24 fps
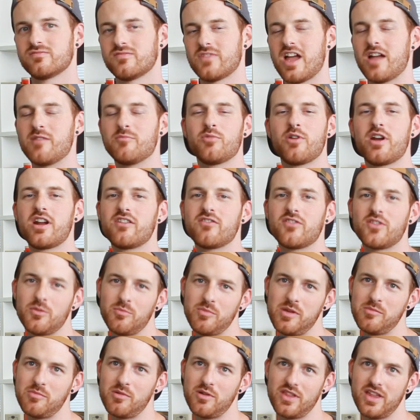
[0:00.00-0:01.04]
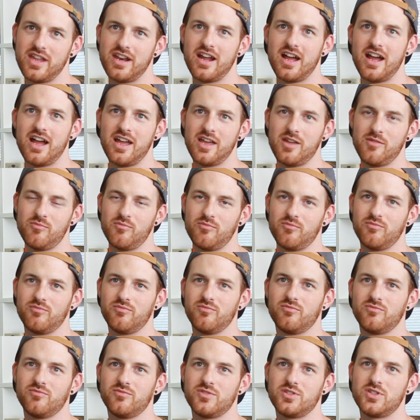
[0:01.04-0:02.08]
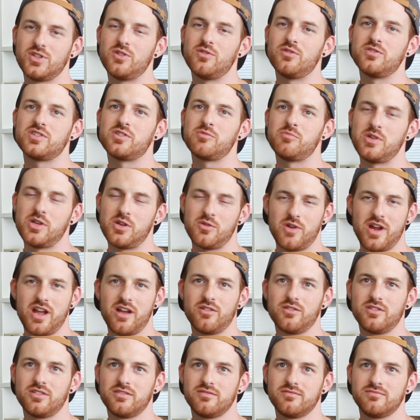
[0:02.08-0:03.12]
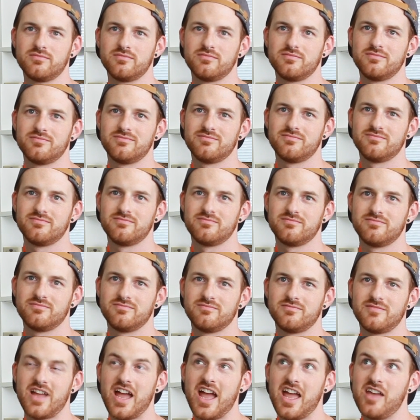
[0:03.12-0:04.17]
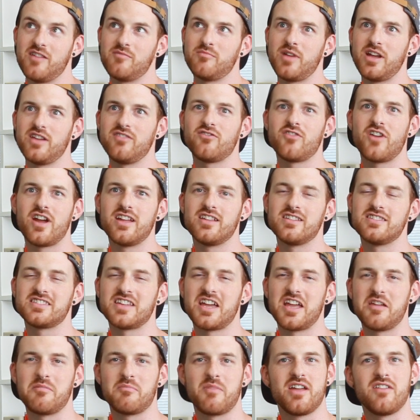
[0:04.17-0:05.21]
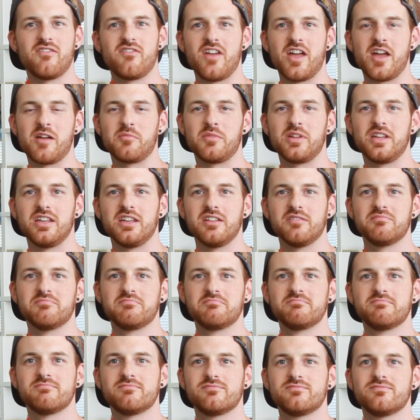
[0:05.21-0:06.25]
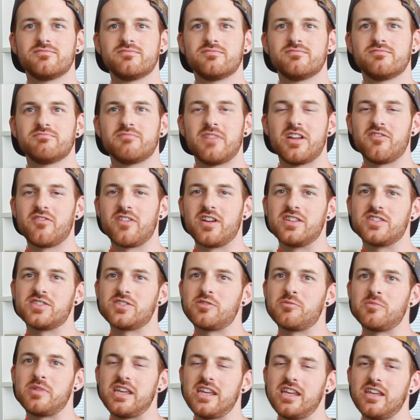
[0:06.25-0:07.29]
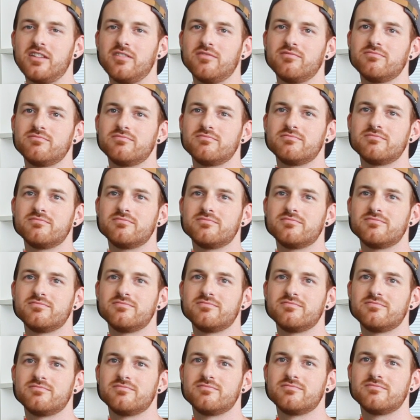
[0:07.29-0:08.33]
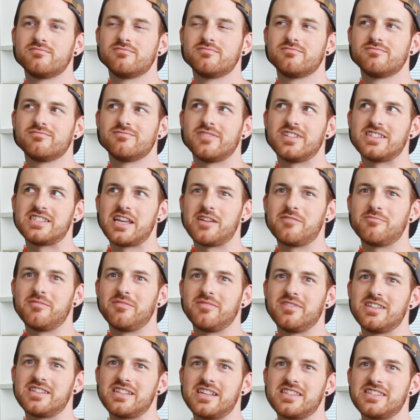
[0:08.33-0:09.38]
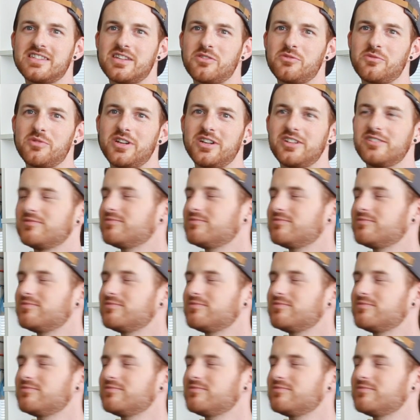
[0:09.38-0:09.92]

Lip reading: I'm proud of the people that I choose to be around. I am my friends, I am my family. My friends are me. Does that sound weird?